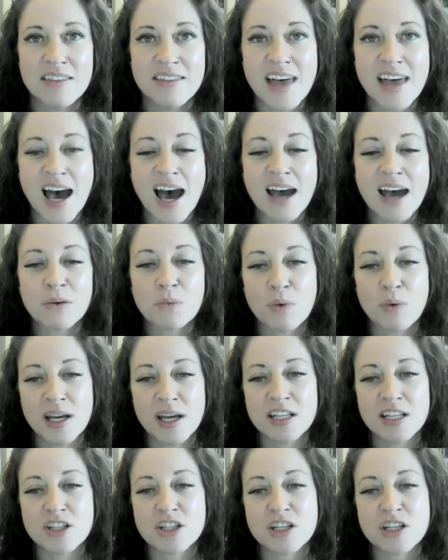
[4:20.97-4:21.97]
that
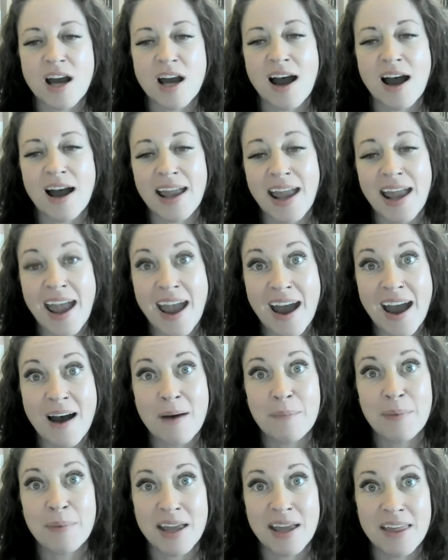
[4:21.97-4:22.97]
which I
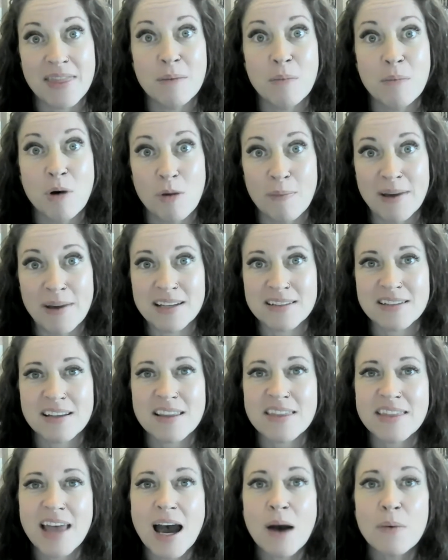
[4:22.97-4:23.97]
am in the
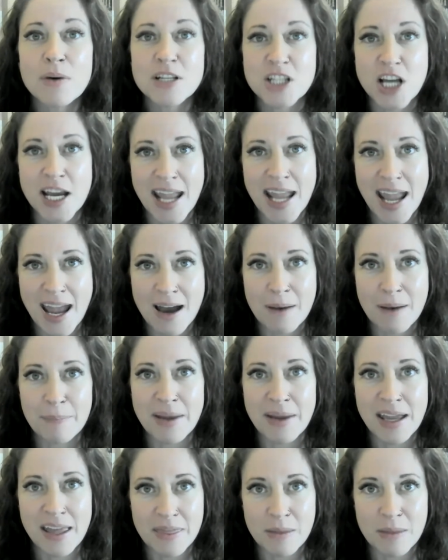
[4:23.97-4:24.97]
moment, that which I
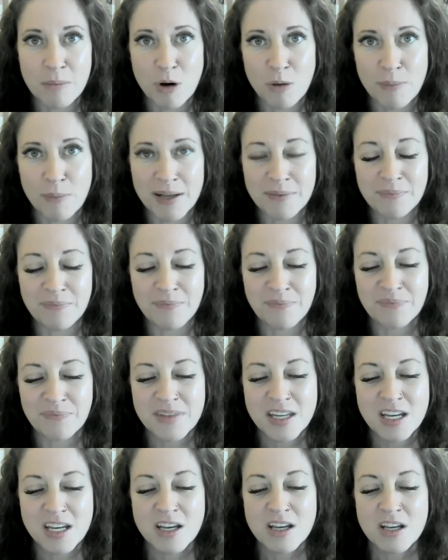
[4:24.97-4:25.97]
am in the moment.